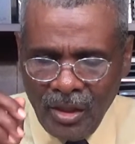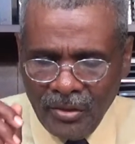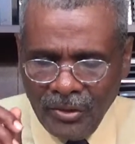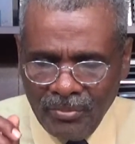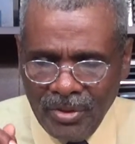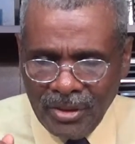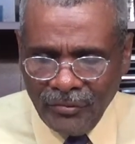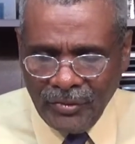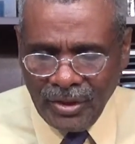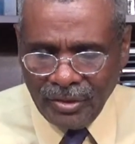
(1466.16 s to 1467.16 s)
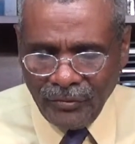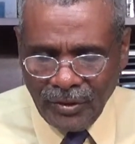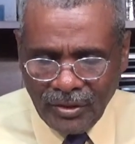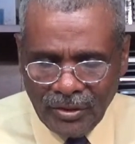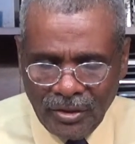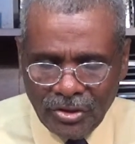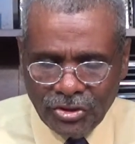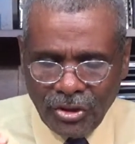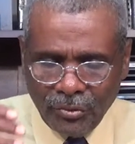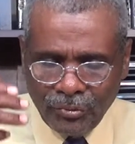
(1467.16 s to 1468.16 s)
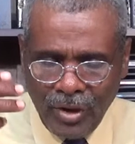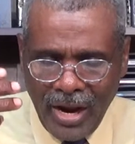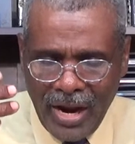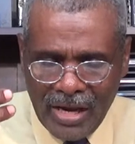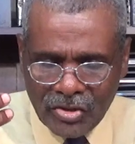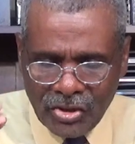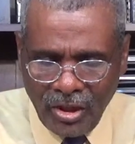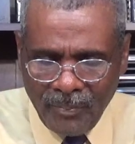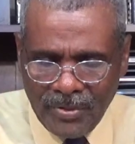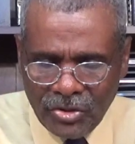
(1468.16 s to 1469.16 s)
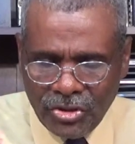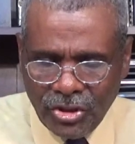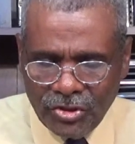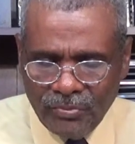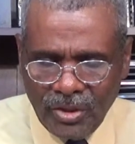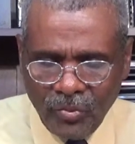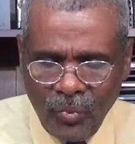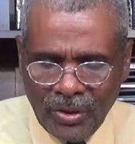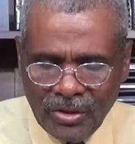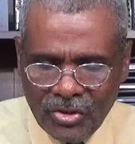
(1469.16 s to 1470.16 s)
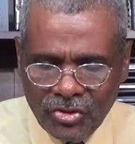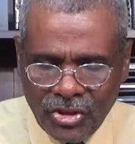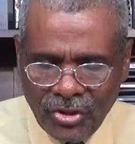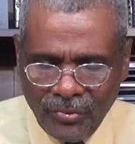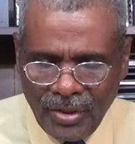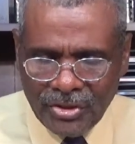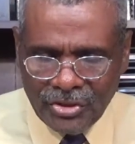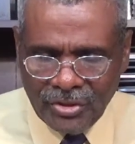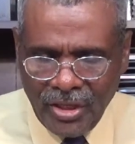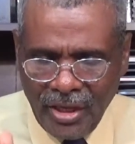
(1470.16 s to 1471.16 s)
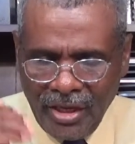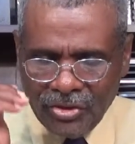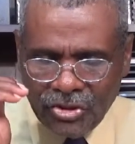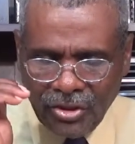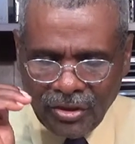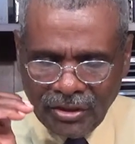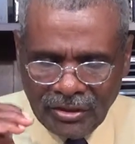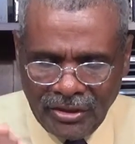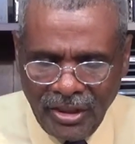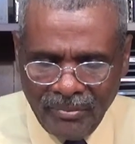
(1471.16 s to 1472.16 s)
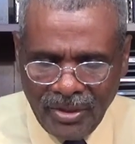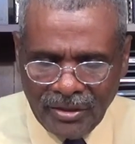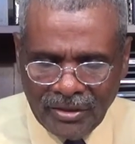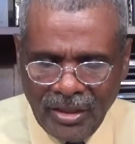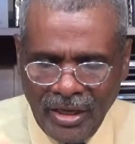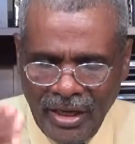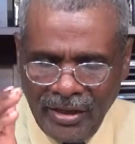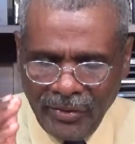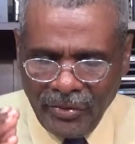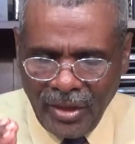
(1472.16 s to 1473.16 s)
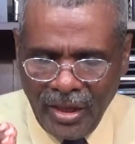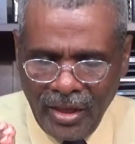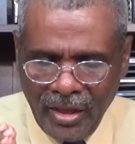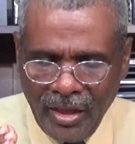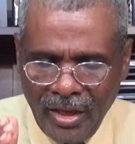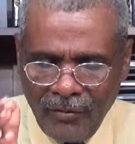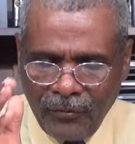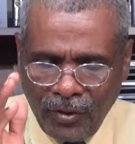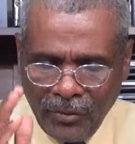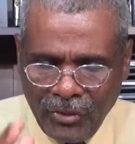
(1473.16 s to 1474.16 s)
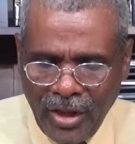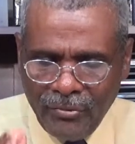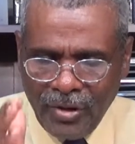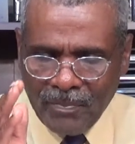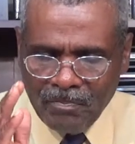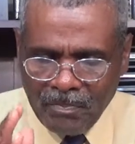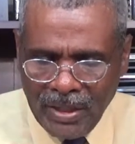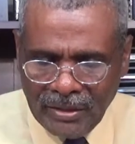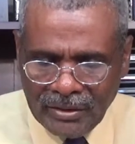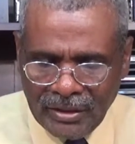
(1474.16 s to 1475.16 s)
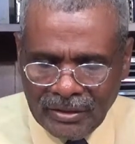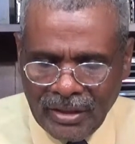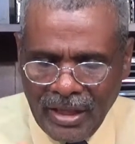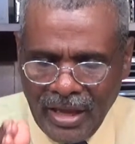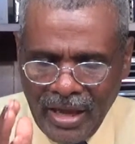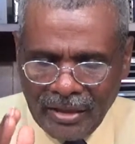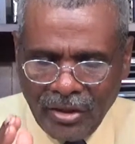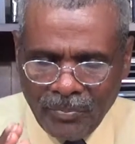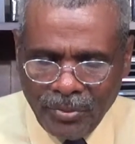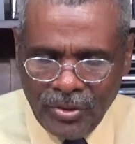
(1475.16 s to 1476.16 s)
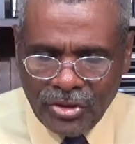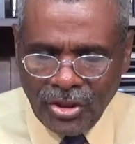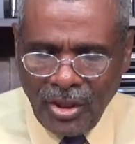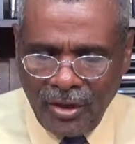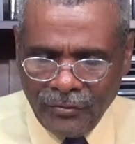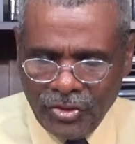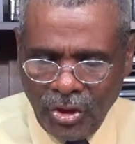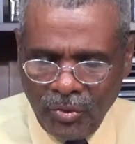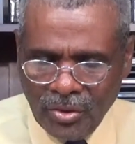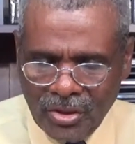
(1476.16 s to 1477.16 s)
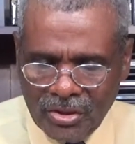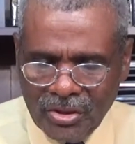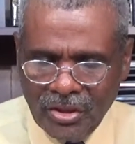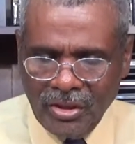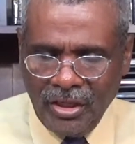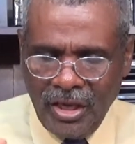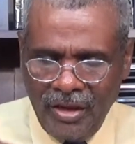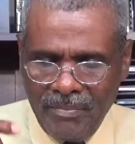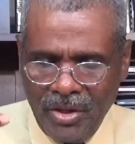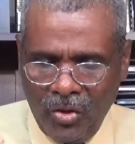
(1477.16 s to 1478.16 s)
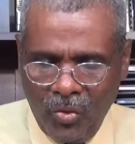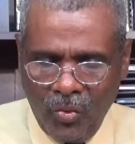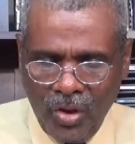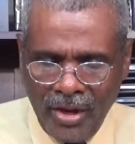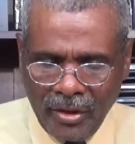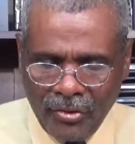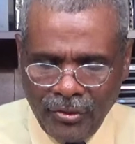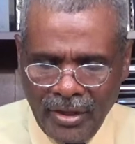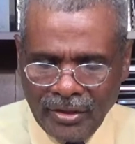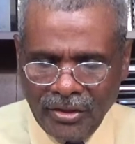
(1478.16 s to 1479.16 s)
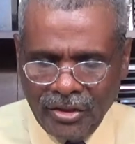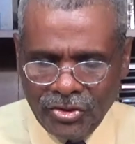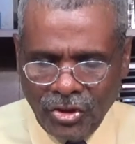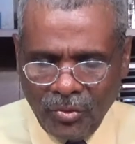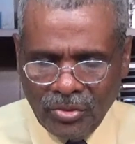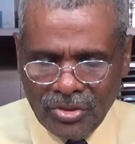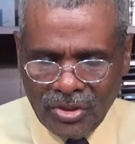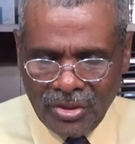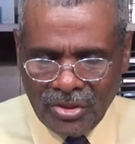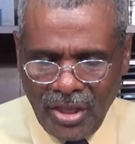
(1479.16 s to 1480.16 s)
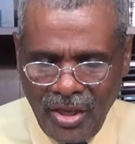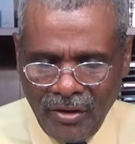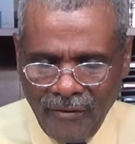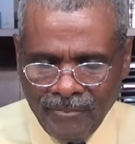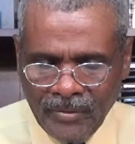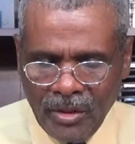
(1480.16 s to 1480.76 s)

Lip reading: the men of Nineveh shall rise up in judgment with this generation and shall condemn it. And they repented at the preaching of Jonas, and behold, a greater than Jonas is here.